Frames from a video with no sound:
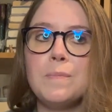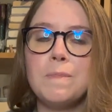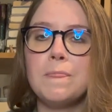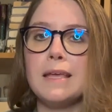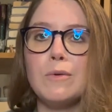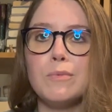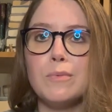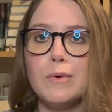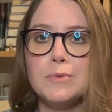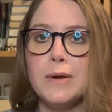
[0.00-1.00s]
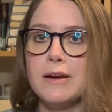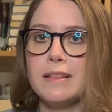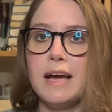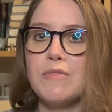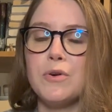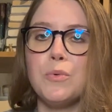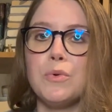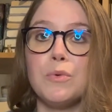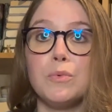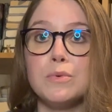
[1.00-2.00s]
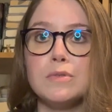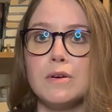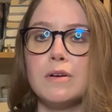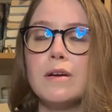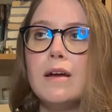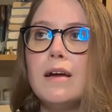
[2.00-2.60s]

like rosemary and lavender where the roots are,